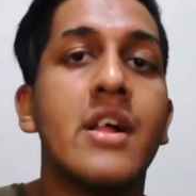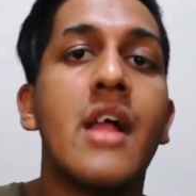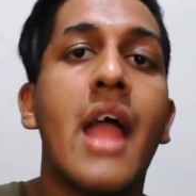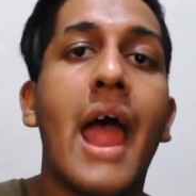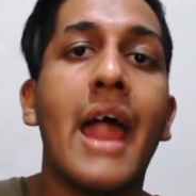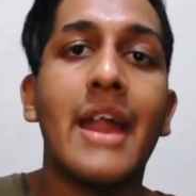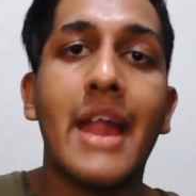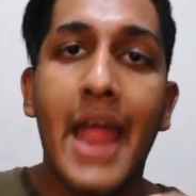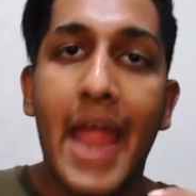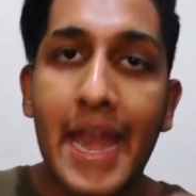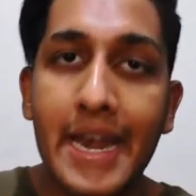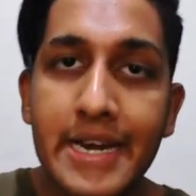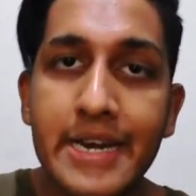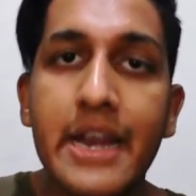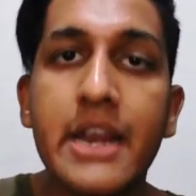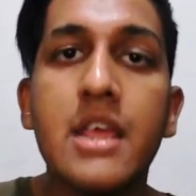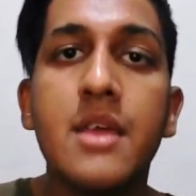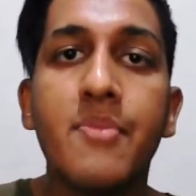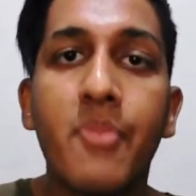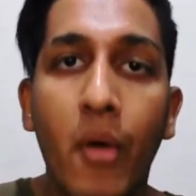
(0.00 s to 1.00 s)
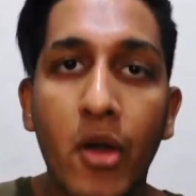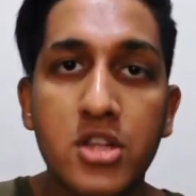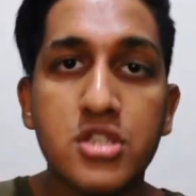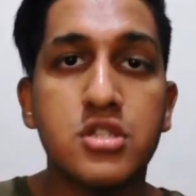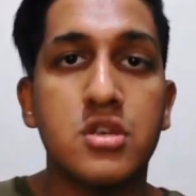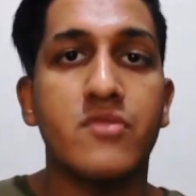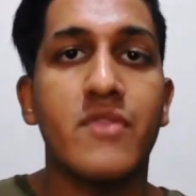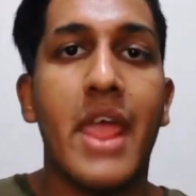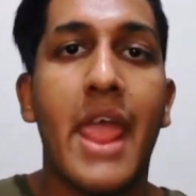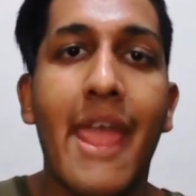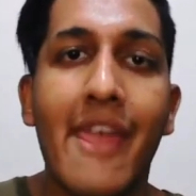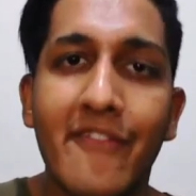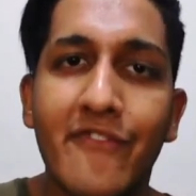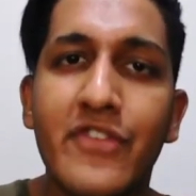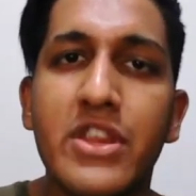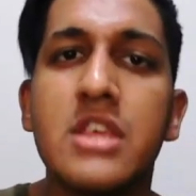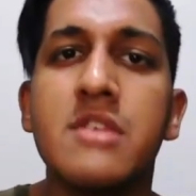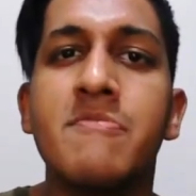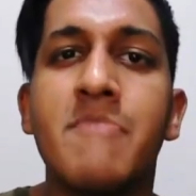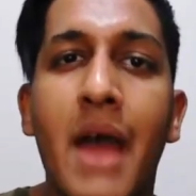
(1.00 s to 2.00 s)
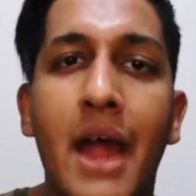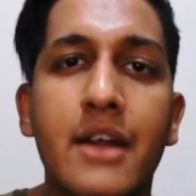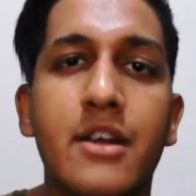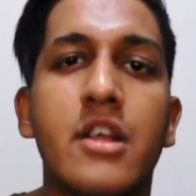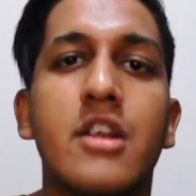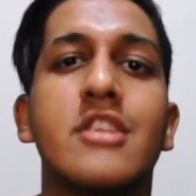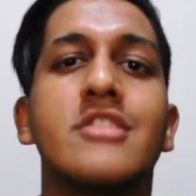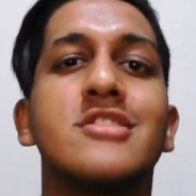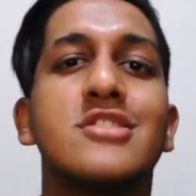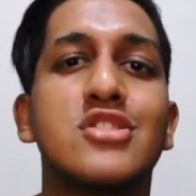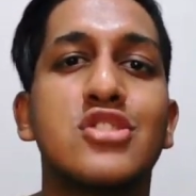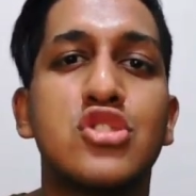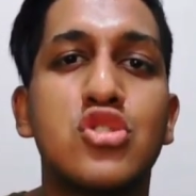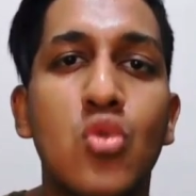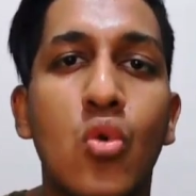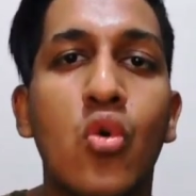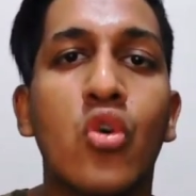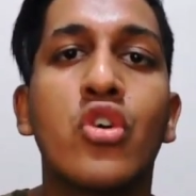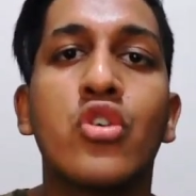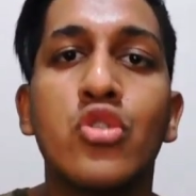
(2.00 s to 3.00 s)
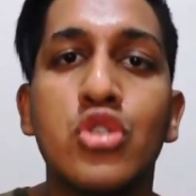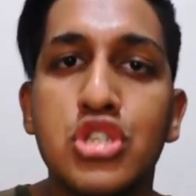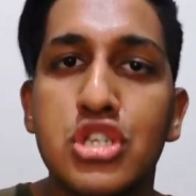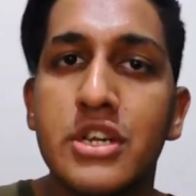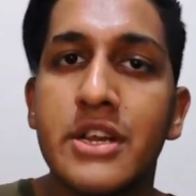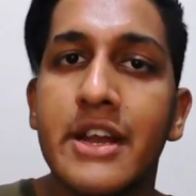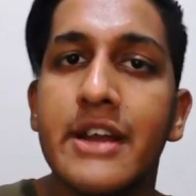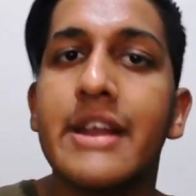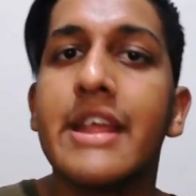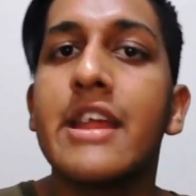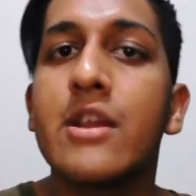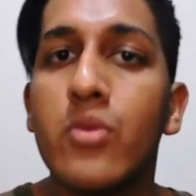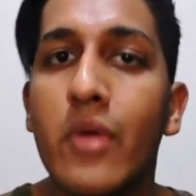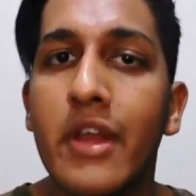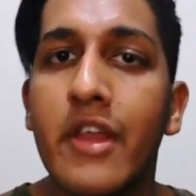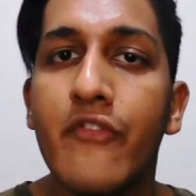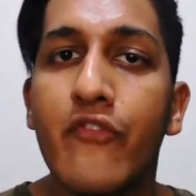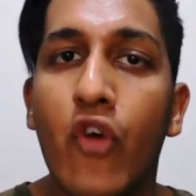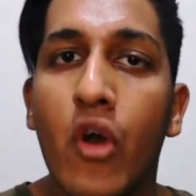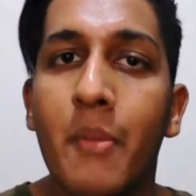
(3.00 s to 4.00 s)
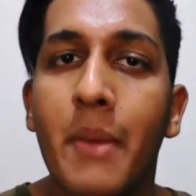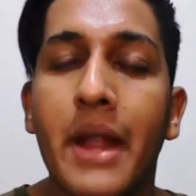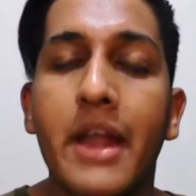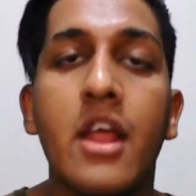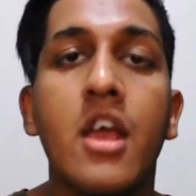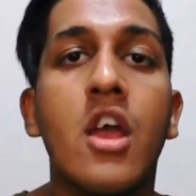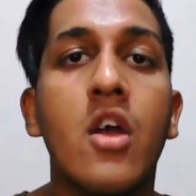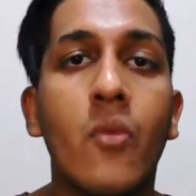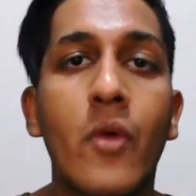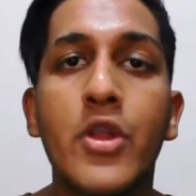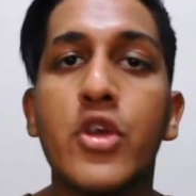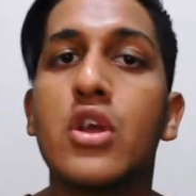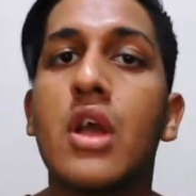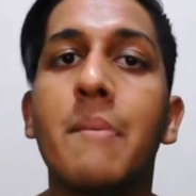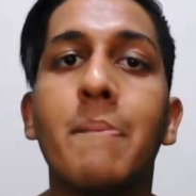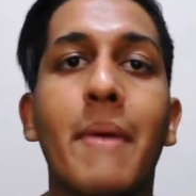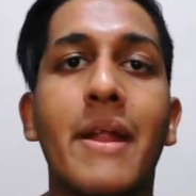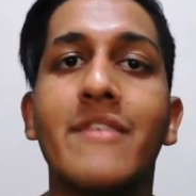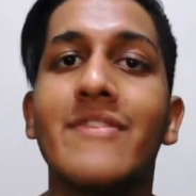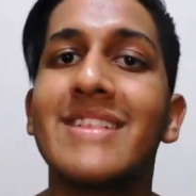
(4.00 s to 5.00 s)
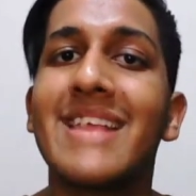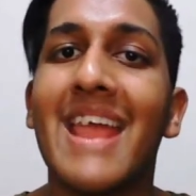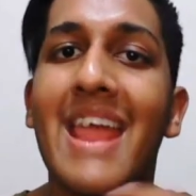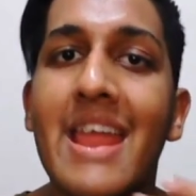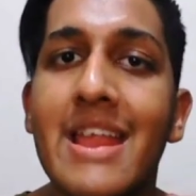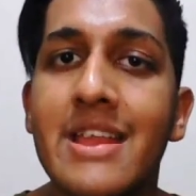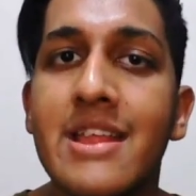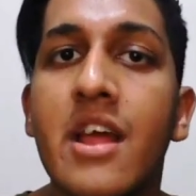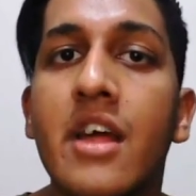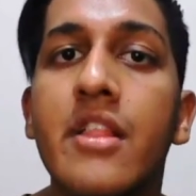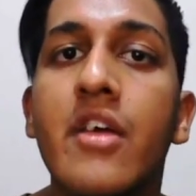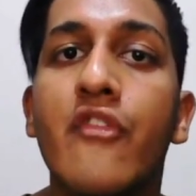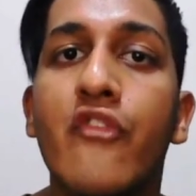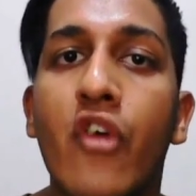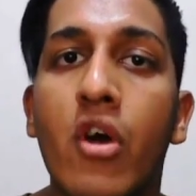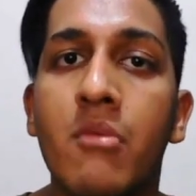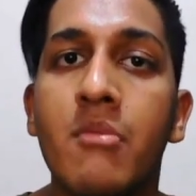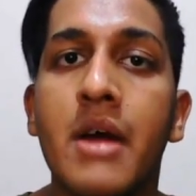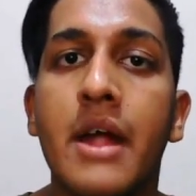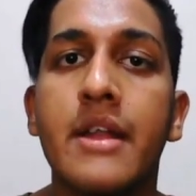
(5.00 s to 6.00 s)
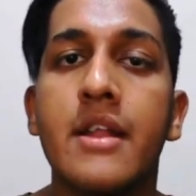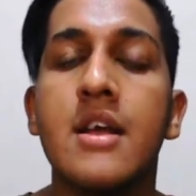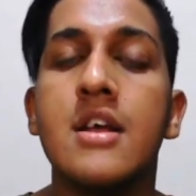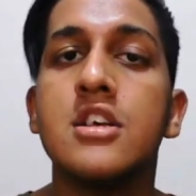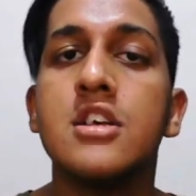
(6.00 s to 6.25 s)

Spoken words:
And entry points of every batter is so crucial in a T20 format when you compare it with any other format.